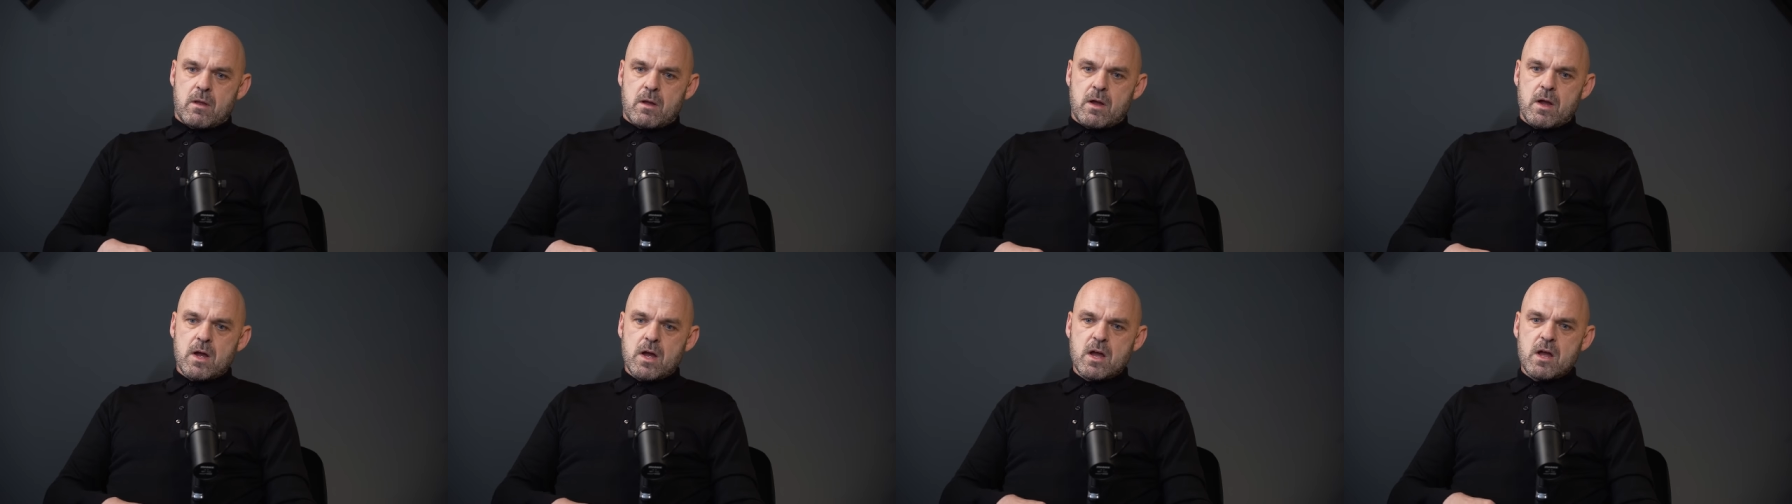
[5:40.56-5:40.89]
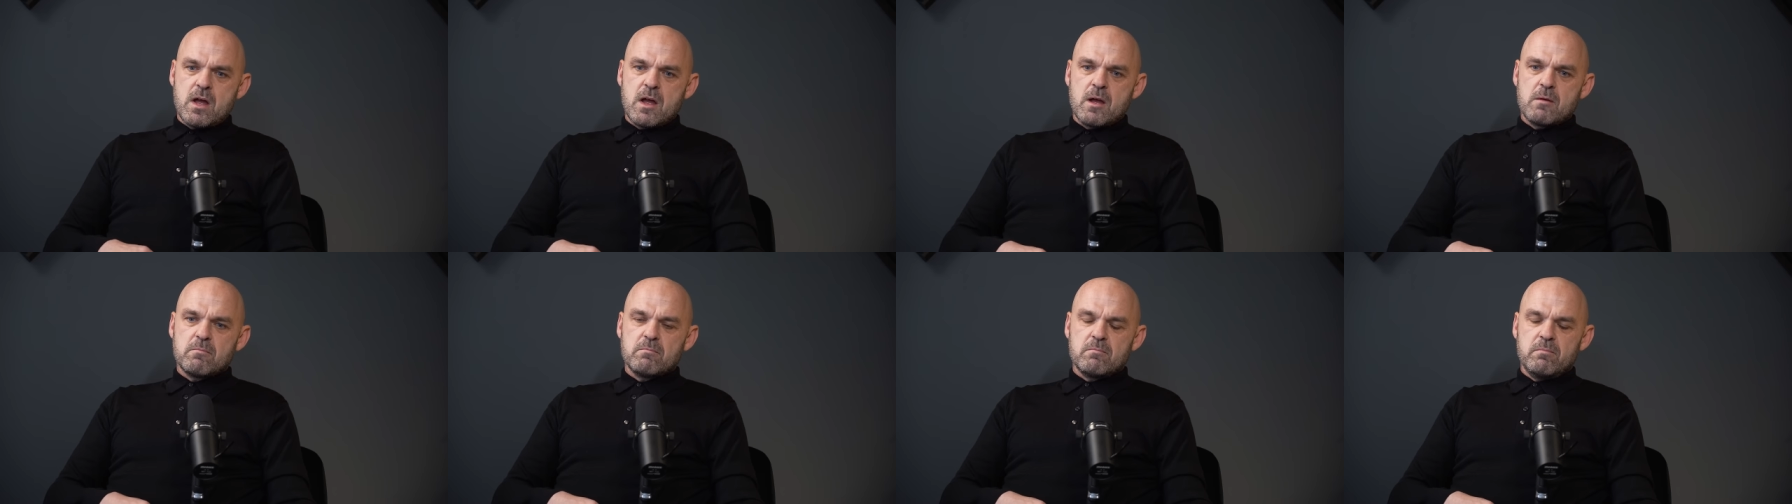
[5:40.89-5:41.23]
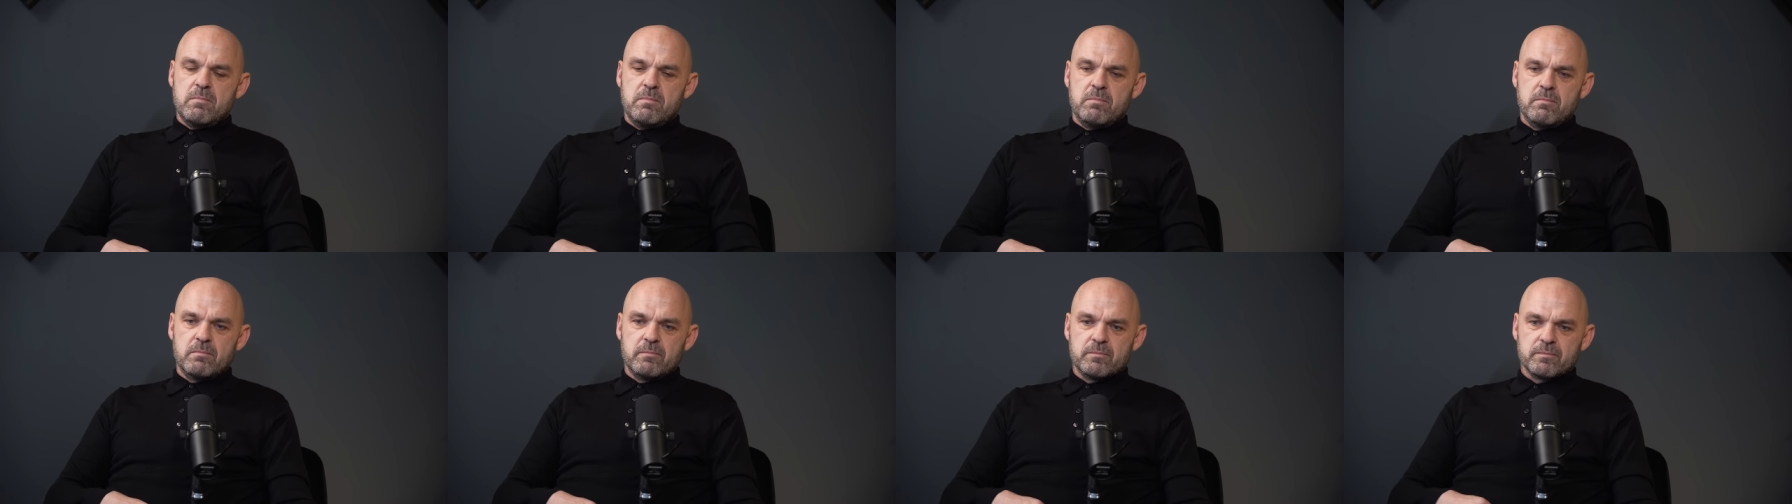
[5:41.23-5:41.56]

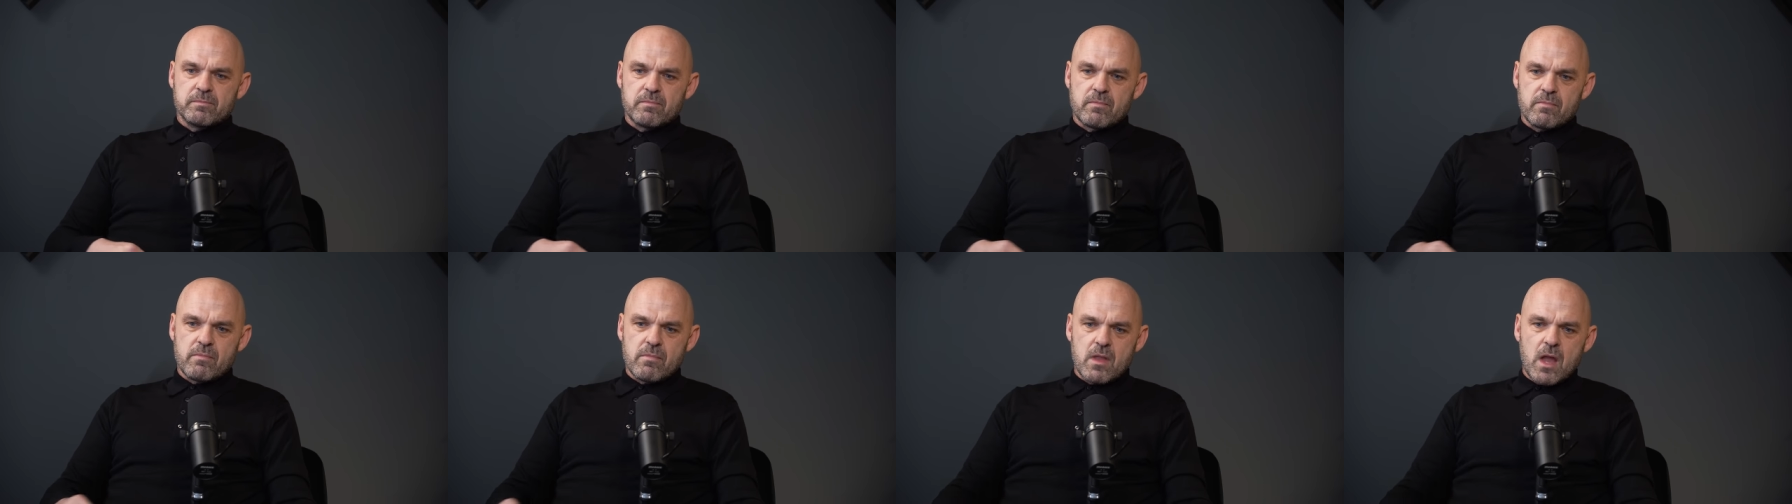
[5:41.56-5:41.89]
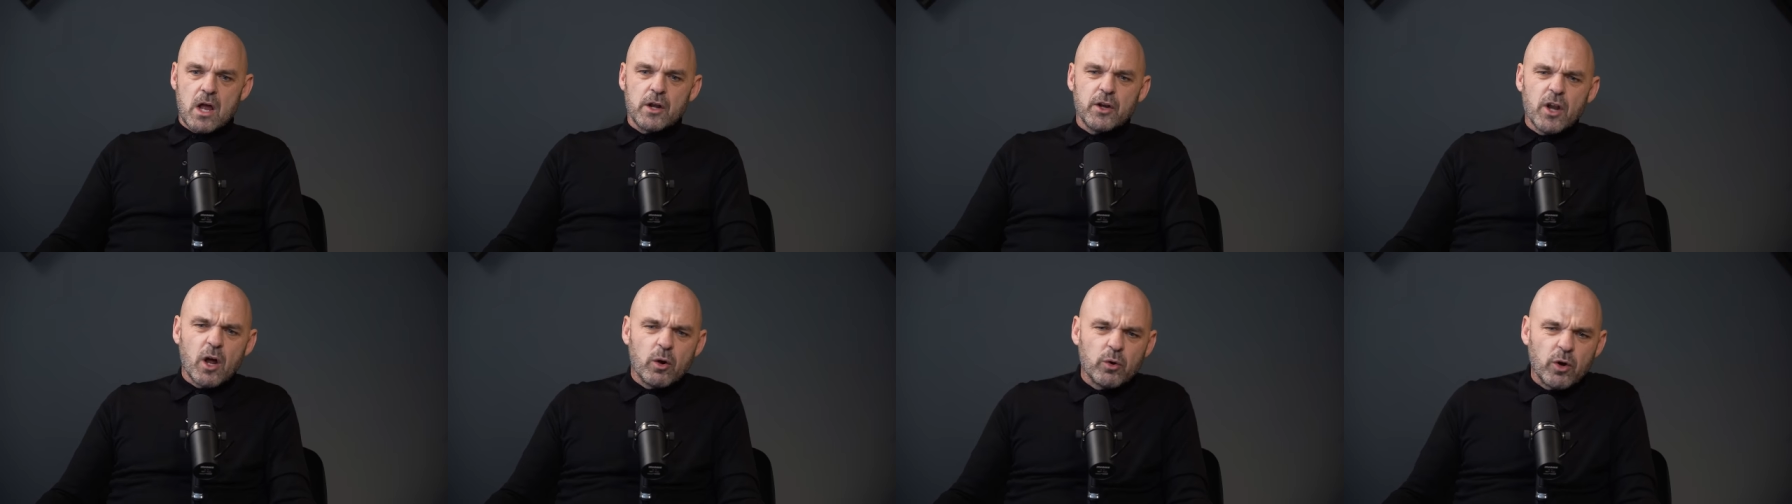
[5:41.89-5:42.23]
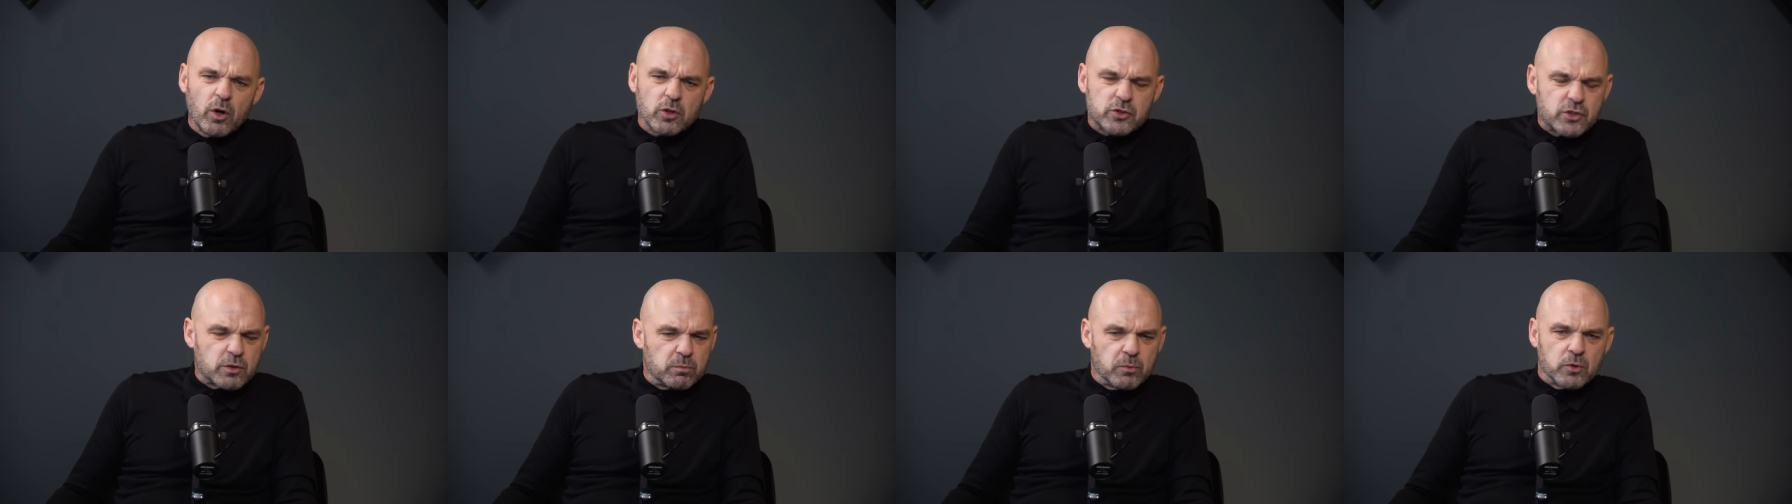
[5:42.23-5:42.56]
No,
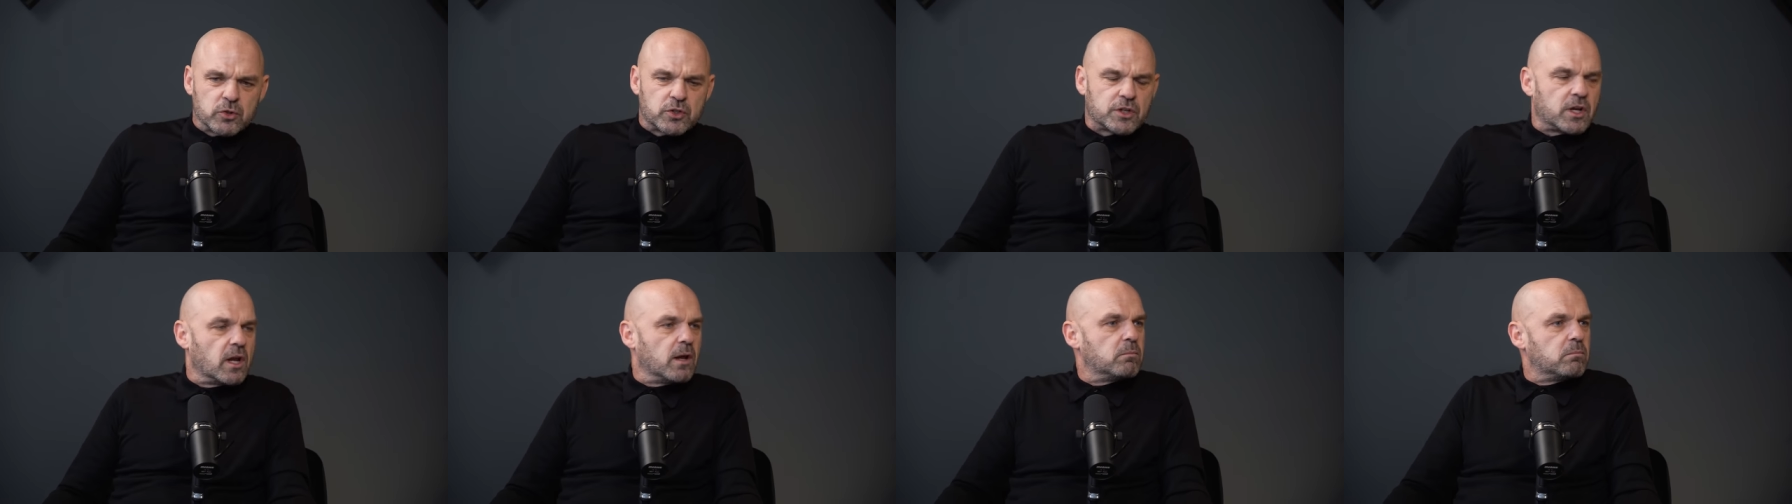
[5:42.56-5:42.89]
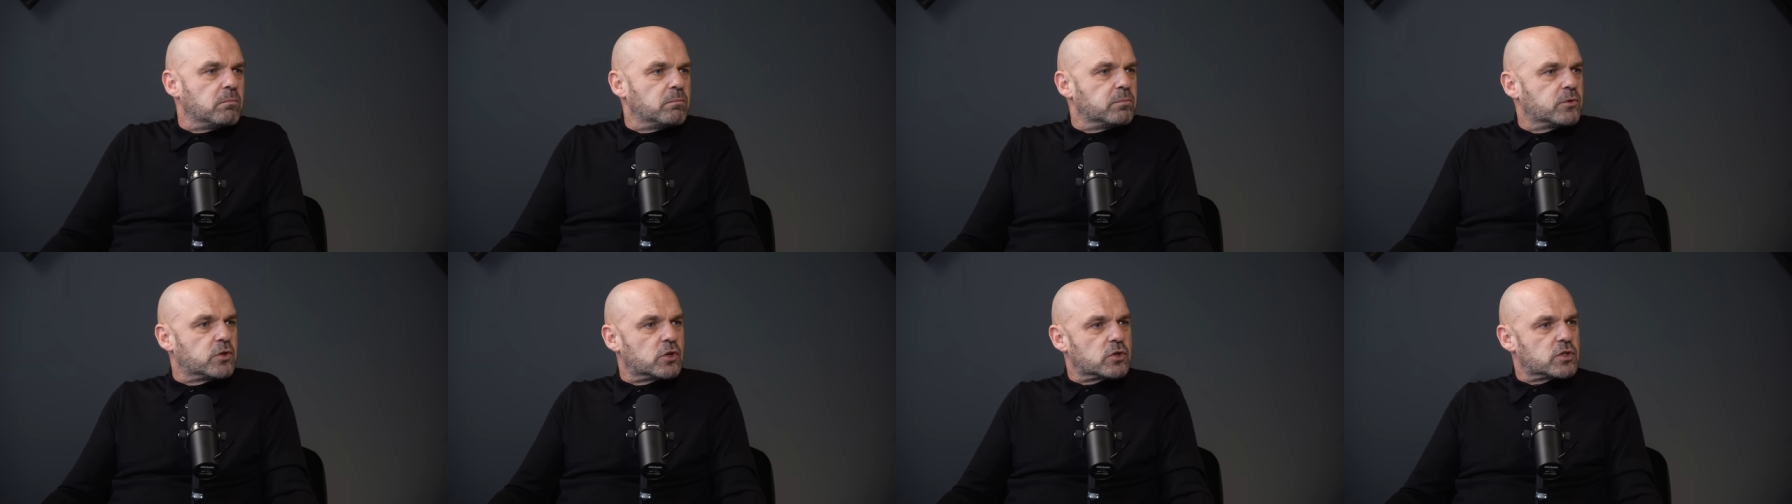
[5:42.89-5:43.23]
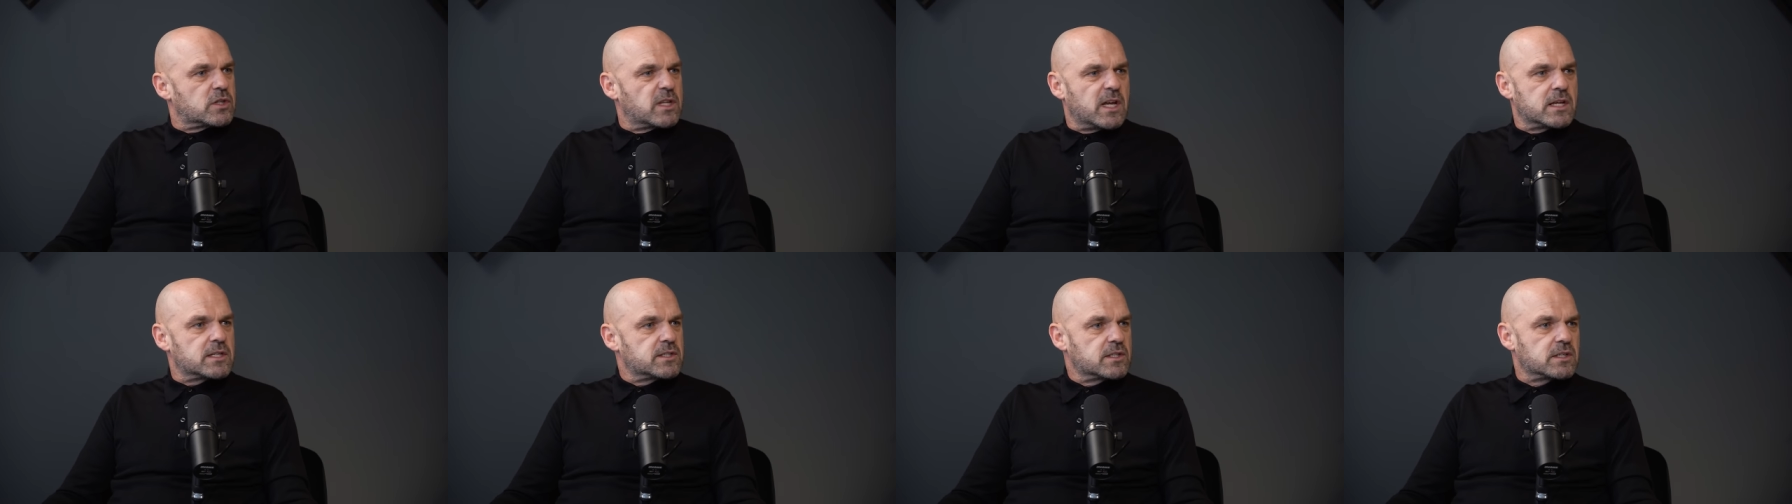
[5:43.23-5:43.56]
not so much him,
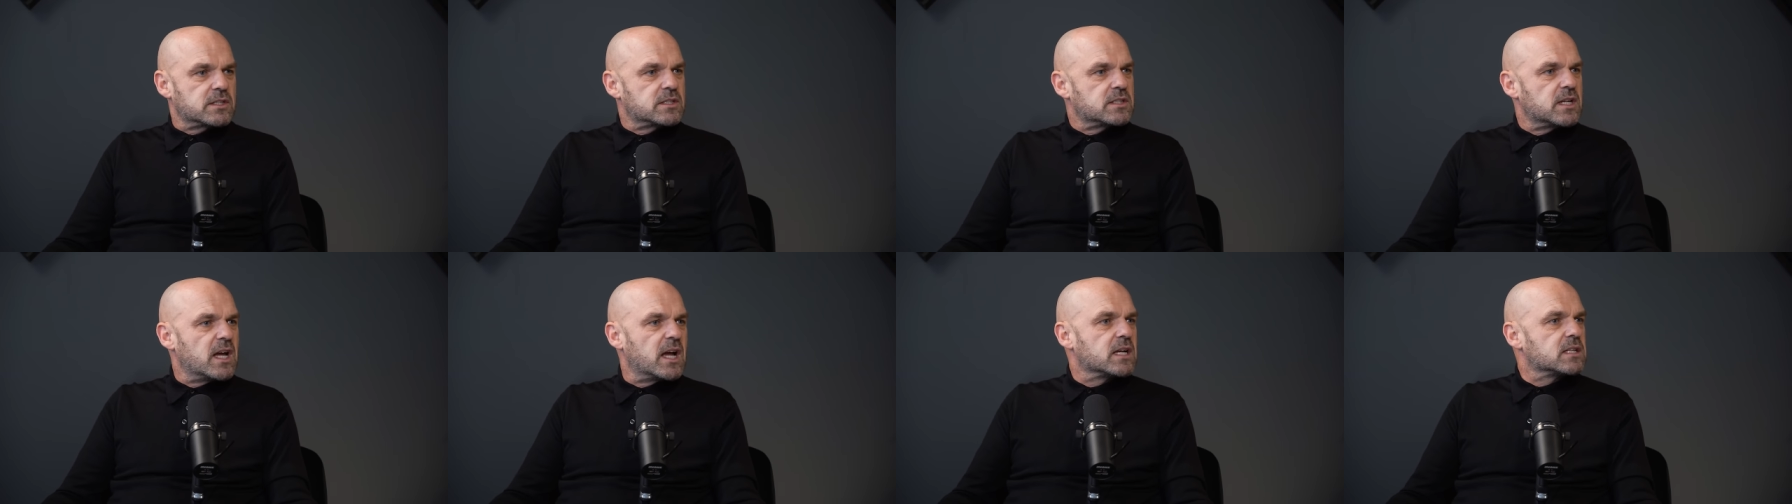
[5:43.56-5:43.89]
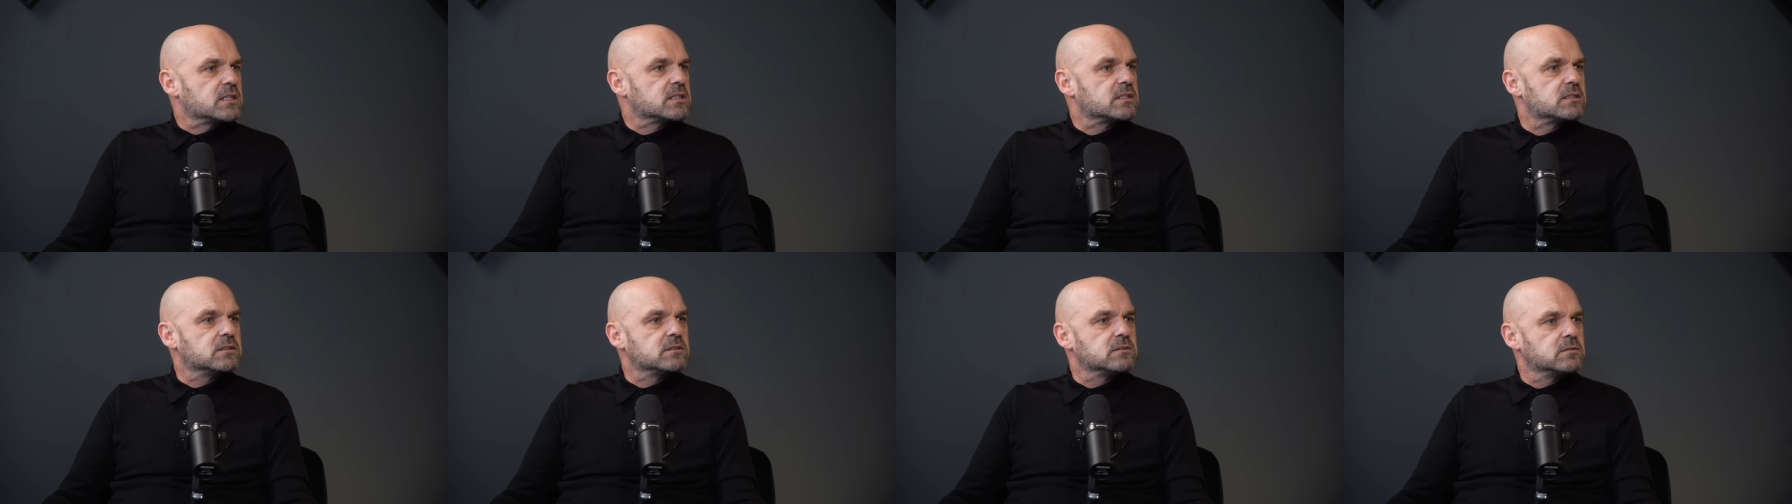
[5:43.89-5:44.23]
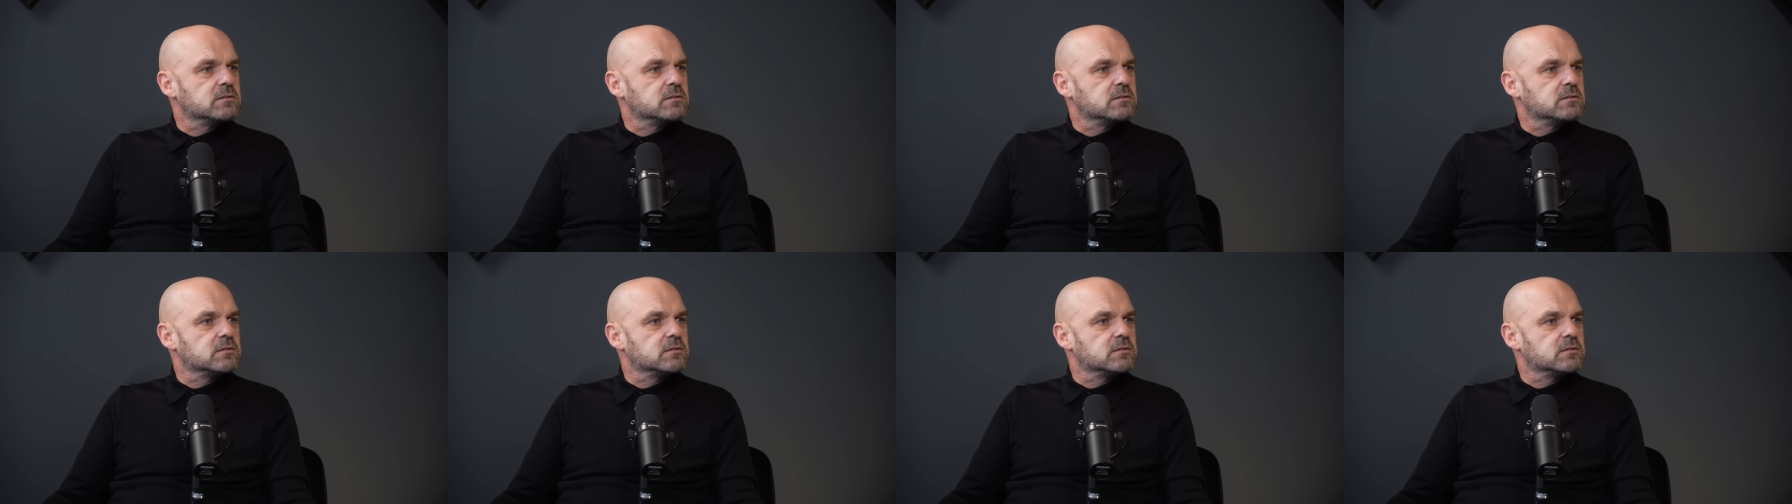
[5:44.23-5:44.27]
just their success.